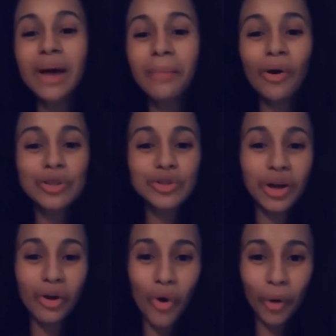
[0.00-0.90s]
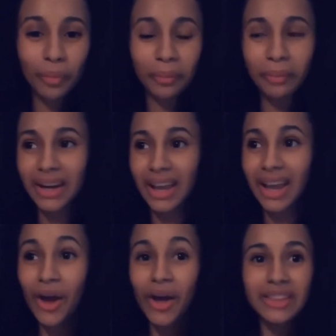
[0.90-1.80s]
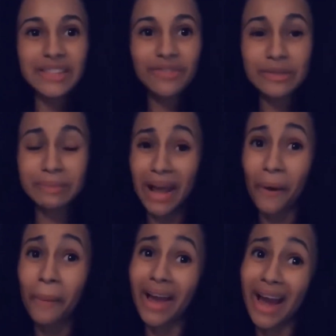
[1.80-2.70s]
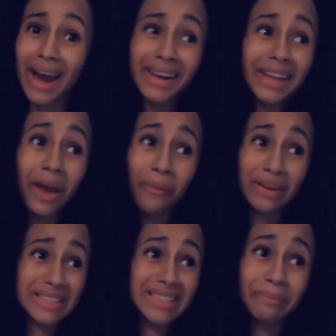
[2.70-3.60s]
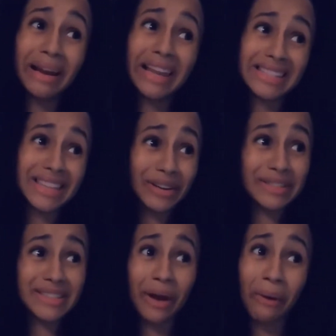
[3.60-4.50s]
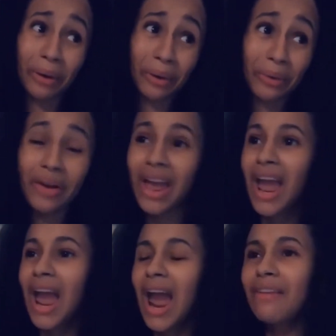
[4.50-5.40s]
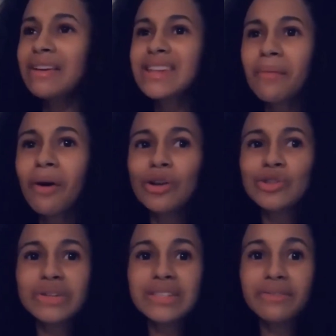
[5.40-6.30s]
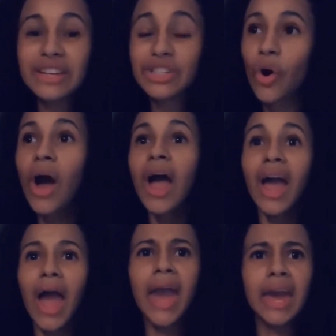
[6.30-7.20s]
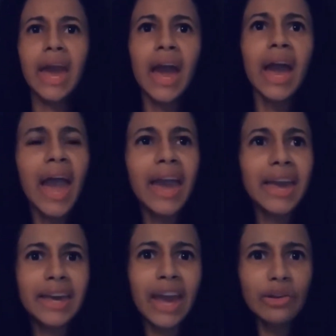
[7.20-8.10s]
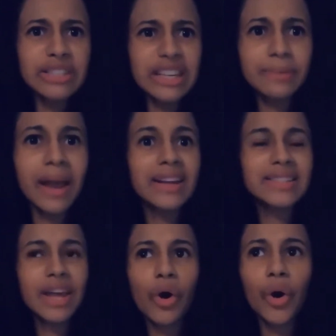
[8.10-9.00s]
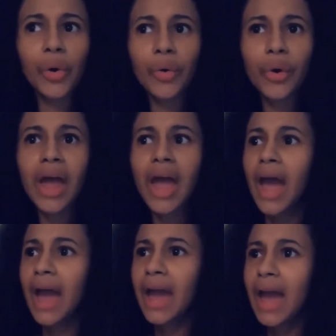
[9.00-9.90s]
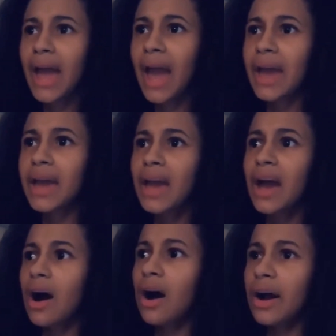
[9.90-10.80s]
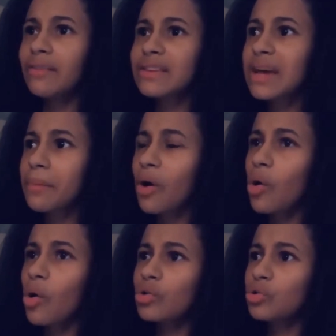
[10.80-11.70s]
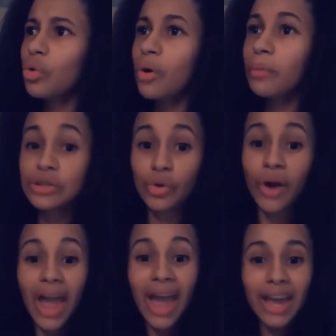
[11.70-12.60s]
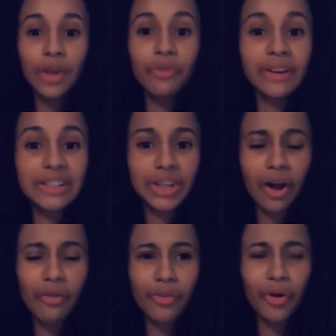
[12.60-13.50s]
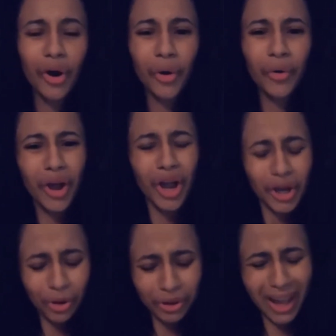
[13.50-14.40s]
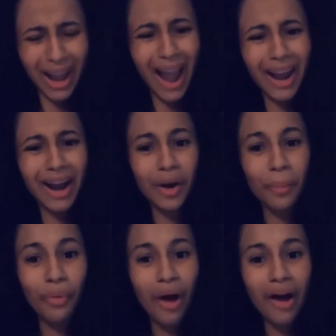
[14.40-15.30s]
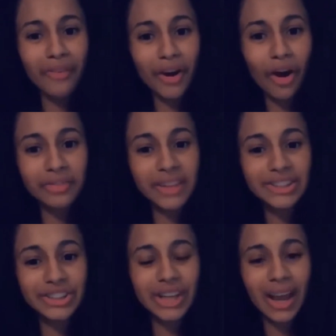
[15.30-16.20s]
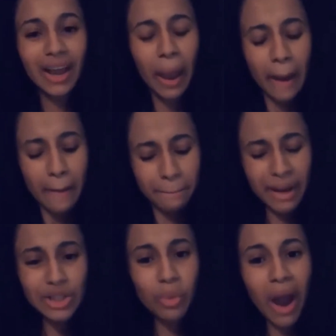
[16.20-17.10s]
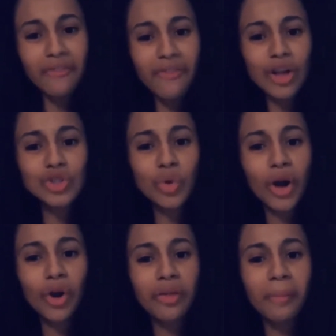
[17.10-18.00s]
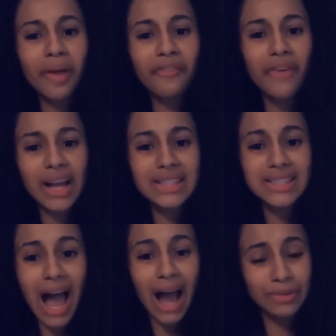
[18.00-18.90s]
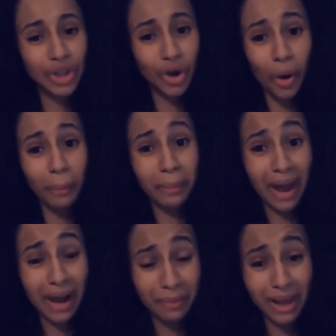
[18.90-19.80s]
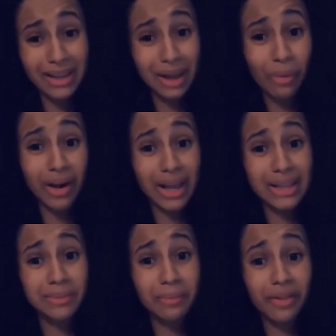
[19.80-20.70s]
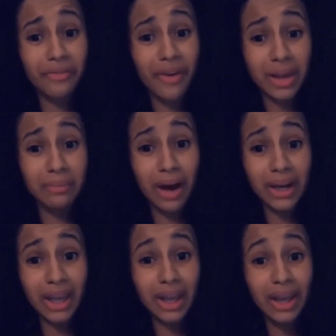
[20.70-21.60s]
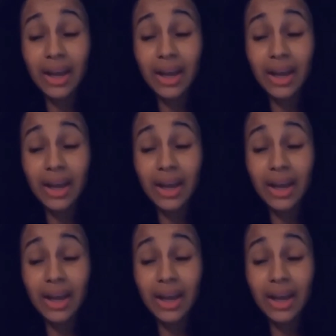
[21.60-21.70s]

time I go to a corporate meeting, these folks be like, oh my God, can we just please hear you say Okurrr? Every time I go to a TV show, hey, can you teach me how to say Okurrr? Hey. Every time I go do a commercial, hey, can you finish it off with Okurrr? You think I ain't gonna profit off this shit? Bitch, white folks do it all the motherfucking time. So you're gonna be mad at me because I wanna get some motherfucking money?